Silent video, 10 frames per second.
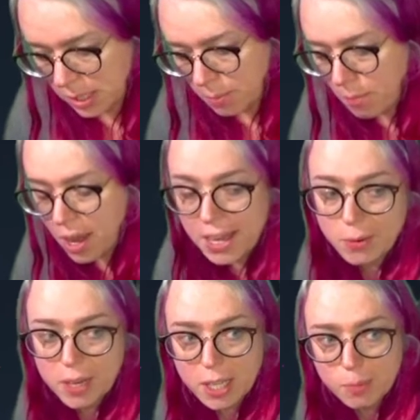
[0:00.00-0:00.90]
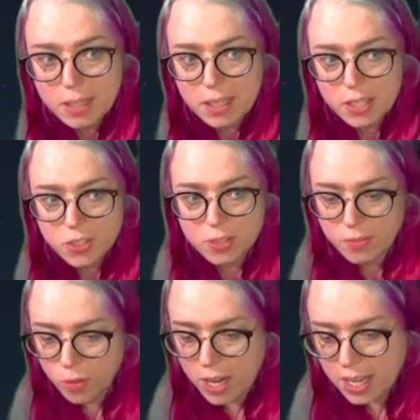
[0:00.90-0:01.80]
my recommendation
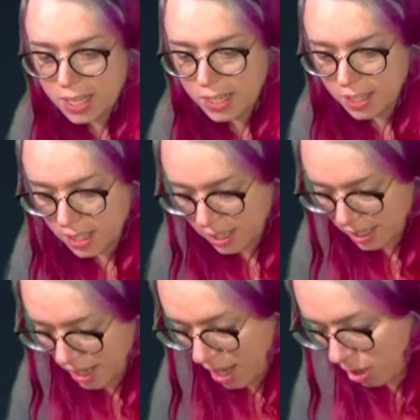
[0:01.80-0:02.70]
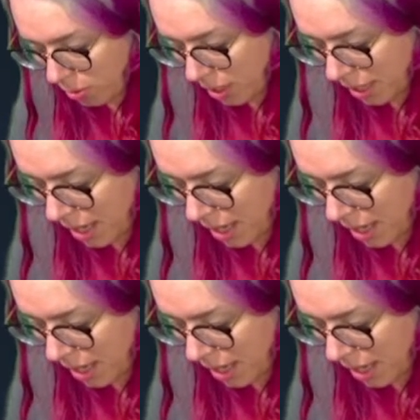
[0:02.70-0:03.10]
for any Canadian Halloween